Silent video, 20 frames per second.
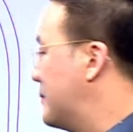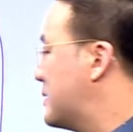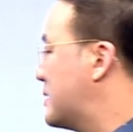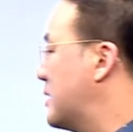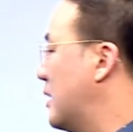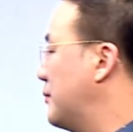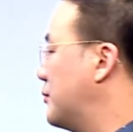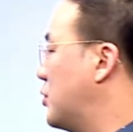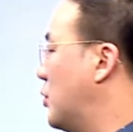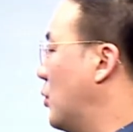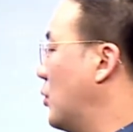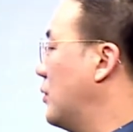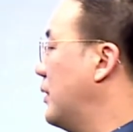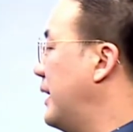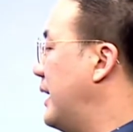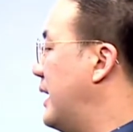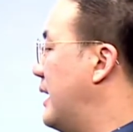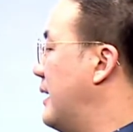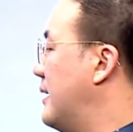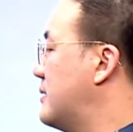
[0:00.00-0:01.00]
subtotal
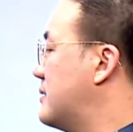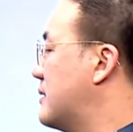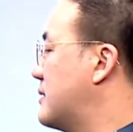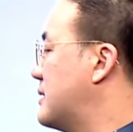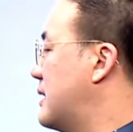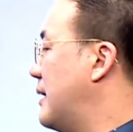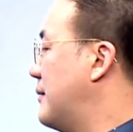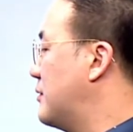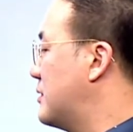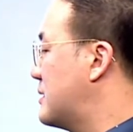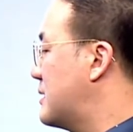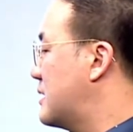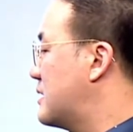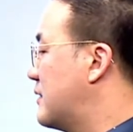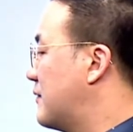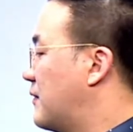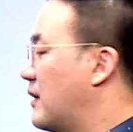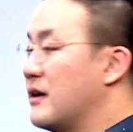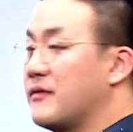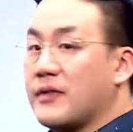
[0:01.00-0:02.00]
is the same to
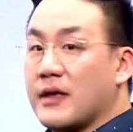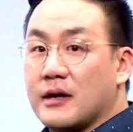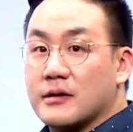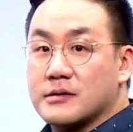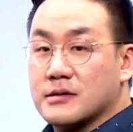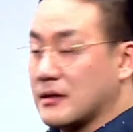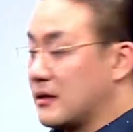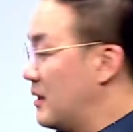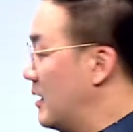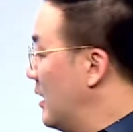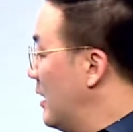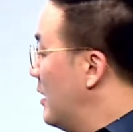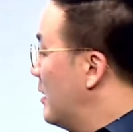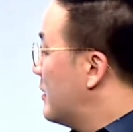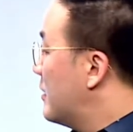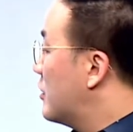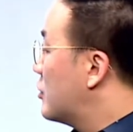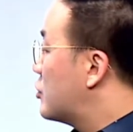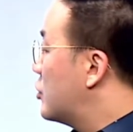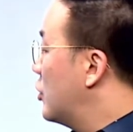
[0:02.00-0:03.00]
65,000.
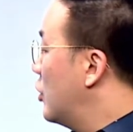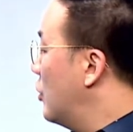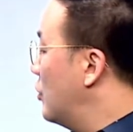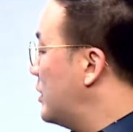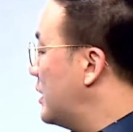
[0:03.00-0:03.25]
There's no